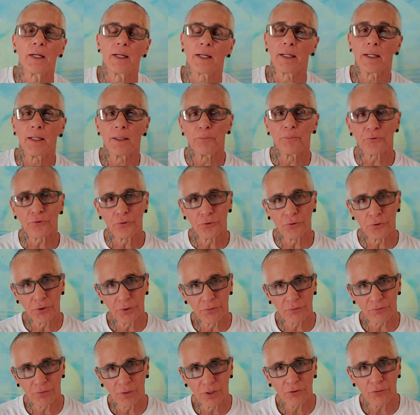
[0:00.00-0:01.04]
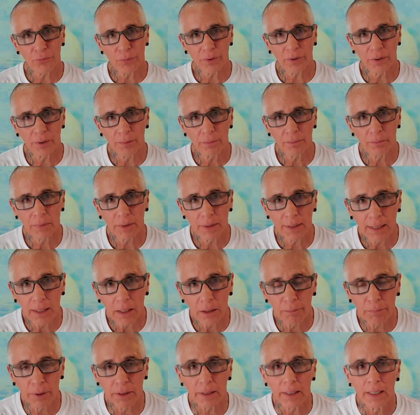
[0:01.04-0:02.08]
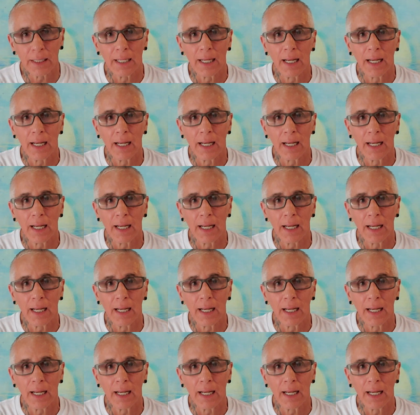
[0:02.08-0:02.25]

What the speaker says: I'm still good friends with him now, but